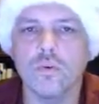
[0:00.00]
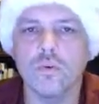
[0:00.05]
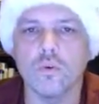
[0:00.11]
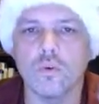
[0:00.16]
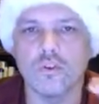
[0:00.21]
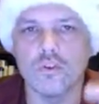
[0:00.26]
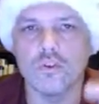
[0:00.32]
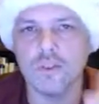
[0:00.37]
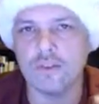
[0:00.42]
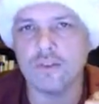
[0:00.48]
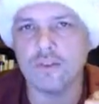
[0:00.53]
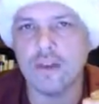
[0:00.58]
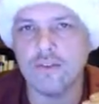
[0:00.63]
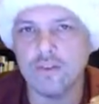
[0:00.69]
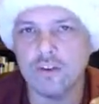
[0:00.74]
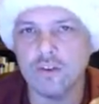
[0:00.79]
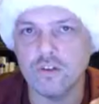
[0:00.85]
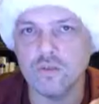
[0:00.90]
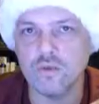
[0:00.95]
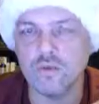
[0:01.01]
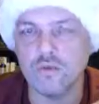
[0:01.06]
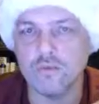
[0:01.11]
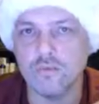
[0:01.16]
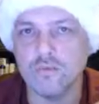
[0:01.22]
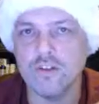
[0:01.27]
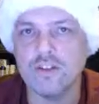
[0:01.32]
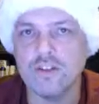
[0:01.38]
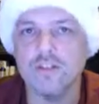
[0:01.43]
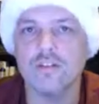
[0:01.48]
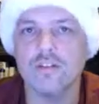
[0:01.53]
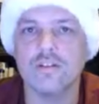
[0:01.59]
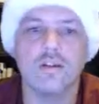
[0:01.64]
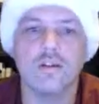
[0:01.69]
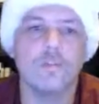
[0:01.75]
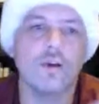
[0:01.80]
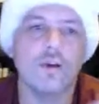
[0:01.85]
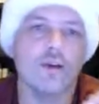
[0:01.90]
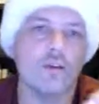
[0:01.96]
or just having intrusion prevention that's going
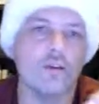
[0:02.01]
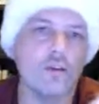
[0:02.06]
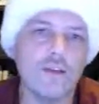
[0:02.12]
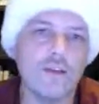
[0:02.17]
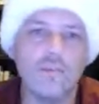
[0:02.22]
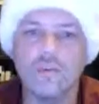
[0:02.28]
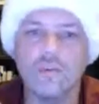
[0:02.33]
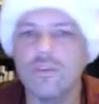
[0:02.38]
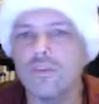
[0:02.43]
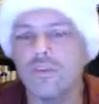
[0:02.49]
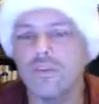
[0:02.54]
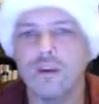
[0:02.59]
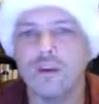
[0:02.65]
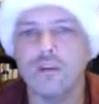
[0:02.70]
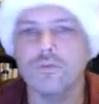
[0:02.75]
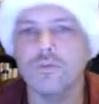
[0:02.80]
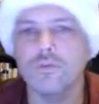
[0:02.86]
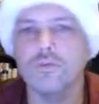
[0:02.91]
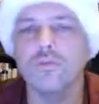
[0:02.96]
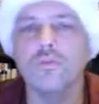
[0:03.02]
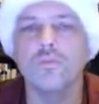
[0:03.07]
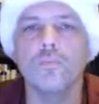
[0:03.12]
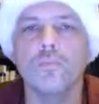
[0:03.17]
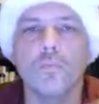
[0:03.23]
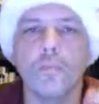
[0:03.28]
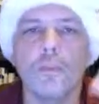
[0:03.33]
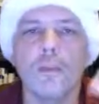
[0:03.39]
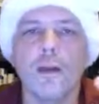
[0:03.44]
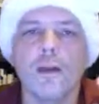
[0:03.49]
to monitor everything that comes through,